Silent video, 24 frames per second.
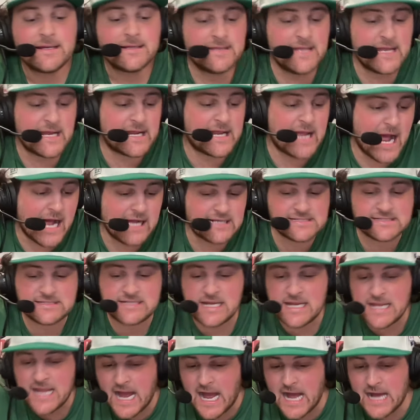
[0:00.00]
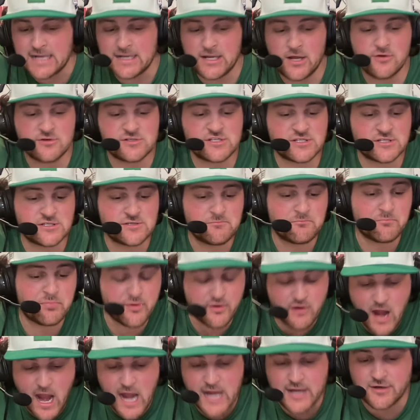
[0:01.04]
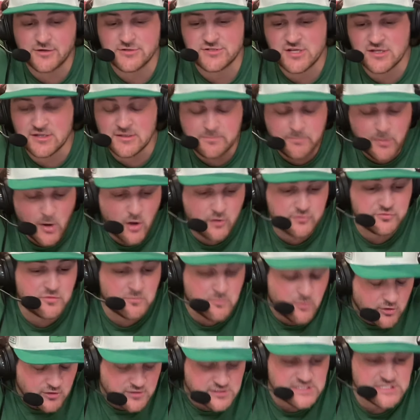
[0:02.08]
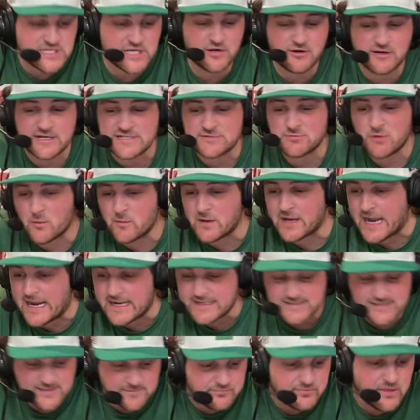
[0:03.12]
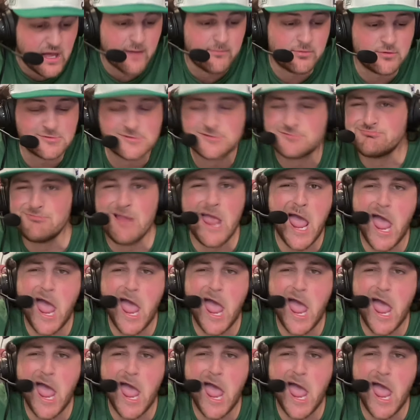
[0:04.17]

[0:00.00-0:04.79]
Nick Castellanos prior to the Baltimore series where we got some doubles.